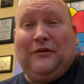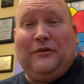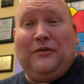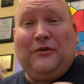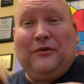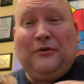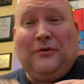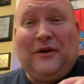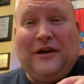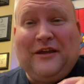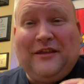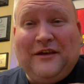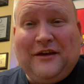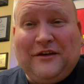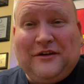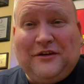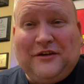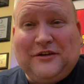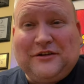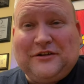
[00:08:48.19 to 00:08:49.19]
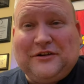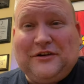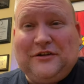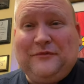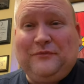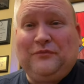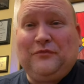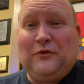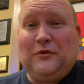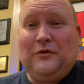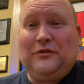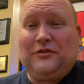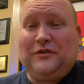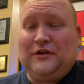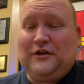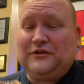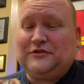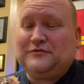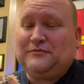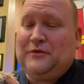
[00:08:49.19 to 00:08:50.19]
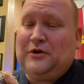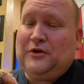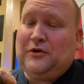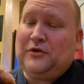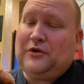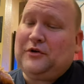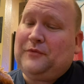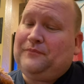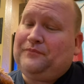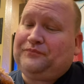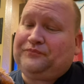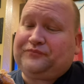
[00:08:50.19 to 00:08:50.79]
The way they cooked it with that smoke,